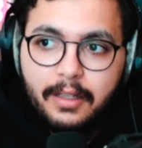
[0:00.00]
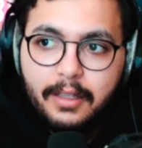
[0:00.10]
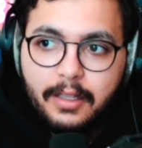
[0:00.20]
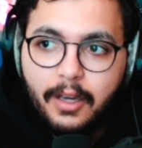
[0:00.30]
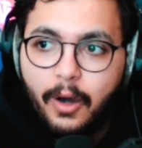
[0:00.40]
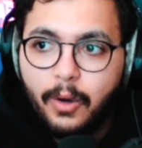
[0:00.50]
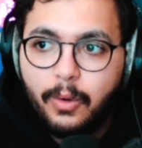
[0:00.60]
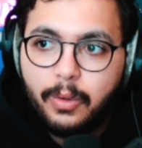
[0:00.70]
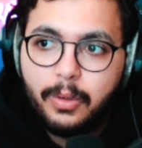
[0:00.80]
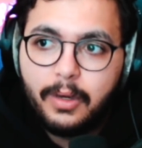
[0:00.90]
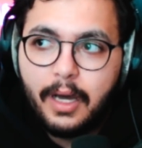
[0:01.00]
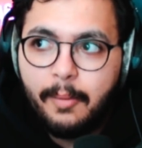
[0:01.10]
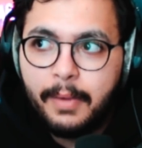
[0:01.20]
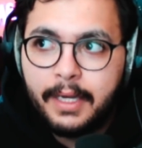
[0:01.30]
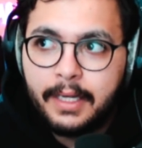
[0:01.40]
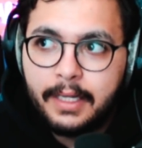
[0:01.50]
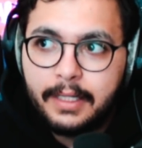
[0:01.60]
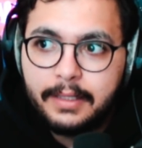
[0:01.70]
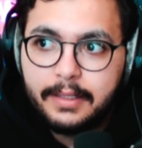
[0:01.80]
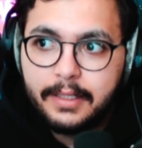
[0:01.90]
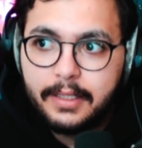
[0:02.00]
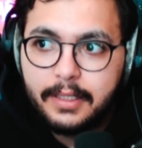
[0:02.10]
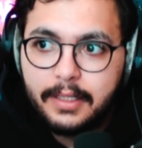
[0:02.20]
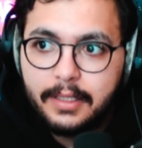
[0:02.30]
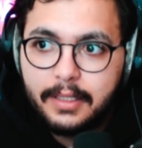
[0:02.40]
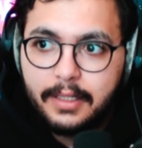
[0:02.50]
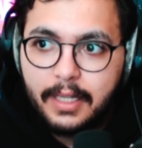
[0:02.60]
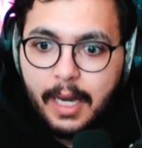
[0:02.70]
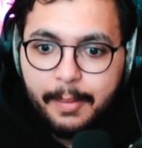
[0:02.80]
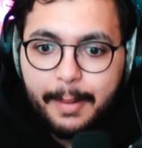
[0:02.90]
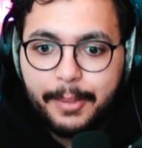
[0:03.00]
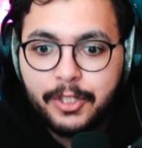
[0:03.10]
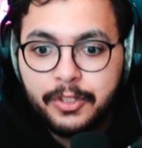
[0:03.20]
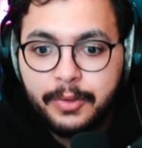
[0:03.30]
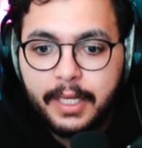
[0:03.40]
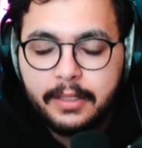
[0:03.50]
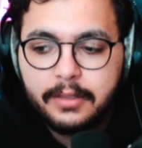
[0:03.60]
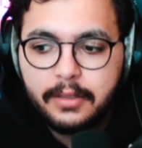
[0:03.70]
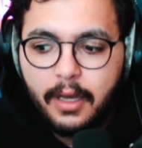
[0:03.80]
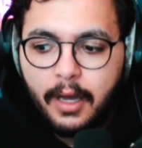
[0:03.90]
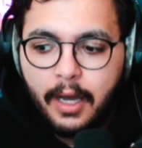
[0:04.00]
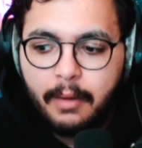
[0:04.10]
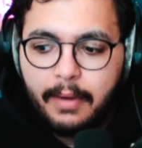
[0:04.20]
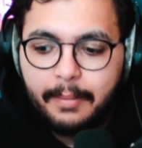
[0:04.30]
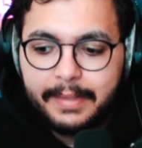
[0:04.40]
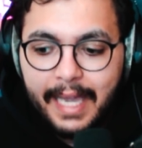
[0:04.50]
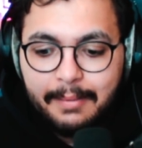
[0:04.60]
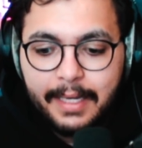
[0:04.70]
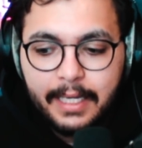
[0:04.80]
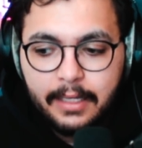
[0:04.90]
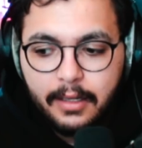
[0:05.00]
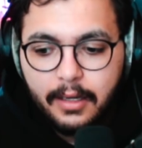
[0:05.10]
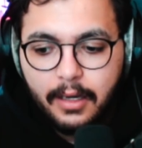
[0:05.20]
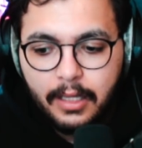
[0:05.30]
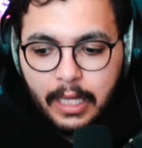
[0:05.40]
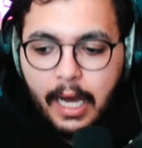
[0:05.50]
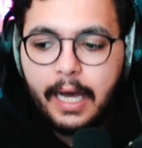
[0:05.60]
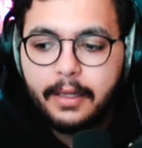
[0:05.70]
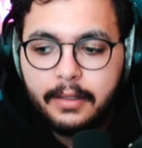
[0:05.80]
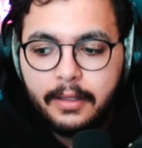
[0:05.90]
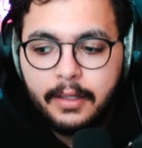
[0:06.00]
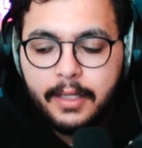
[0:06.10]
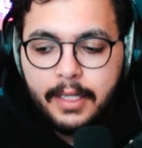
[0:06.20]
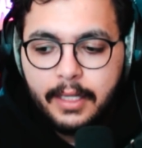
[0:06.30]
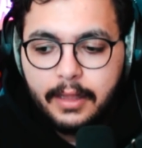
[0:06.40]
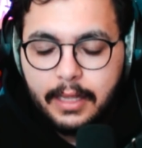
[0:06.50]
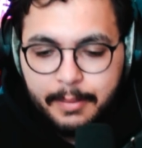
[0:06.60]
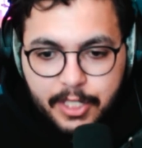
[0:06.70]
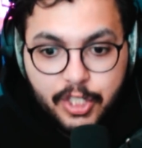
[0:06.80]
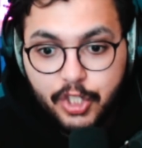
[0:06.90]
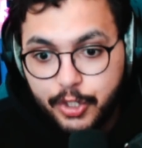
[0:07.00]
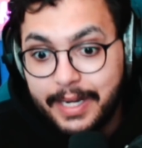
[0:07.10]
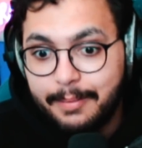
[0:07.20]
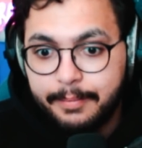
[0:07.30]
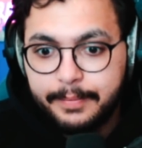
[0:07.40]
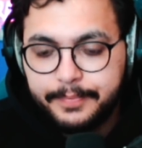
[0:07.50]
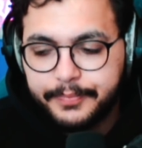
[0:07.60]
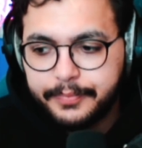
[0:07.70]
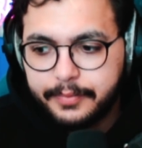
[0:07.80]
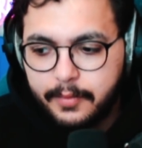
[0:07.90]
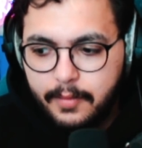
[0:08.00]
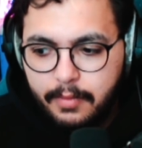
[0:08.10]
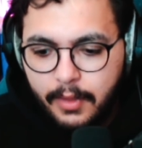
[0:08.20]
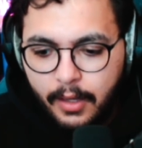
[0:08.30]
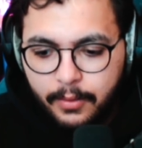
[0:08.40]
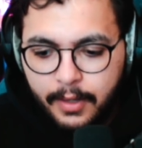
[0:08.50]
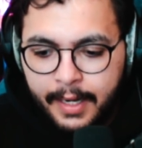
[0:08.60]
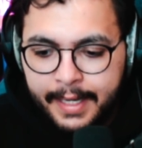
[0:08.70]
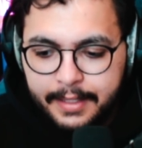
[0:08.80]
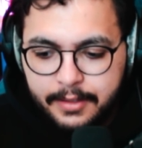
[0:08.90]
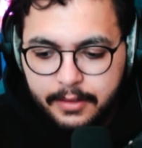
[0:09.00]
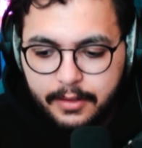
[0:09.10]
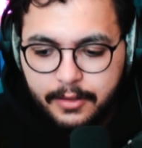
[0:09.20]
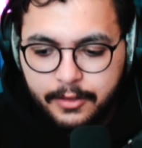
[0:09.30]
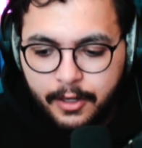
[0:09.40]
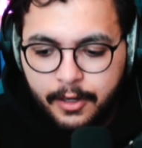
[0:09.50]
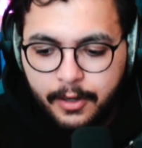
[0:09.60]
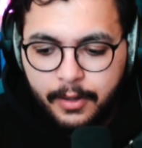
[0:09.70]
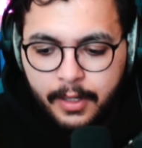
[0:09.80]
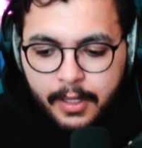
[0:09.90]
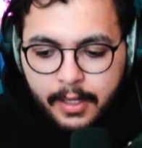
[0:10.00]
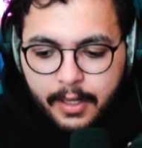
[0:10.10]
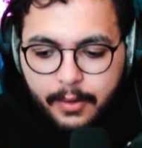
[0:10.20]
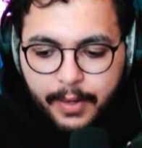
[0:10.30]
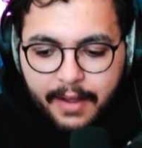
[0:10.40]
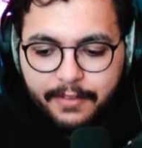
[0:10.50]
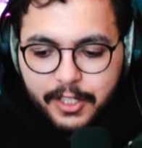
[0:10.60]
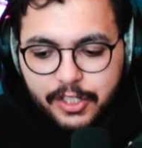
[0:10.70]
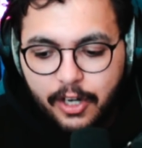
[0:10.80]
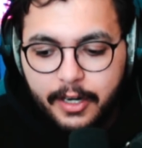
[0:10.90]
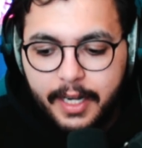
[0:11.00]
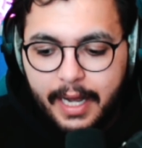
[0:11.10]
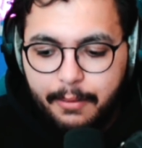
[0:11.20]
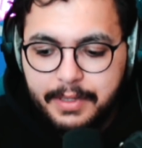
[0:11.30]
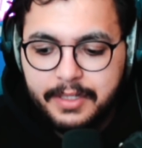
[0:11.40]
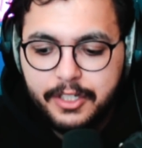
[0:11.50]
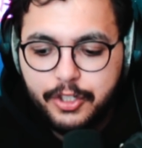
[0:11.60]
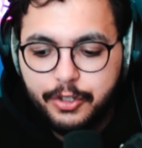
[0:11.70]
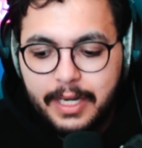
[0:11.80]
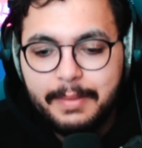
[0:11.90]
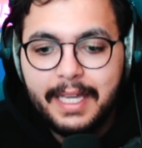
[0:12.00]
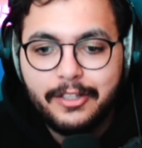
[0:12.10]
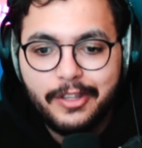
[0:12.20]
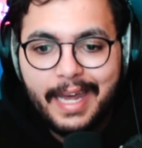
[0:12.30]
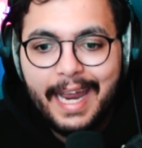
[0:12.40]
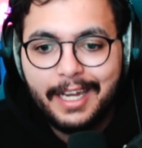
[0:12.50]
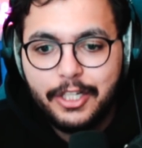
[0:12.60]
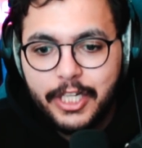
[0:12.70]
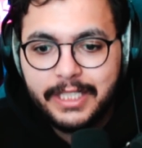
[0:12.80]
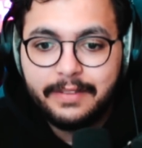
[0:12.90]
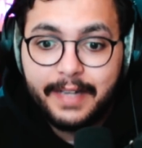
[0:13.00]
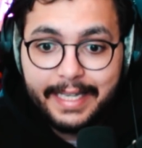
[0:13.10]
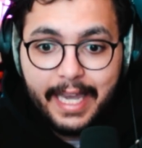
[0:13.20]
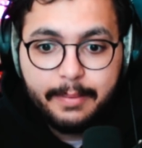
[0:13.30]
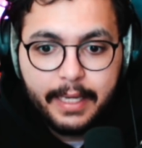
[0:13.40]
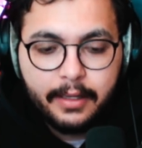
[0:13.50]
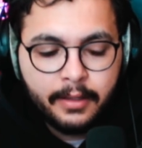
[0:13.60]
yo, I'm gonna pursue this. I'm gaming a lot. Let me just stream, right? So when I first started, I was streaming so that I could justify gaming.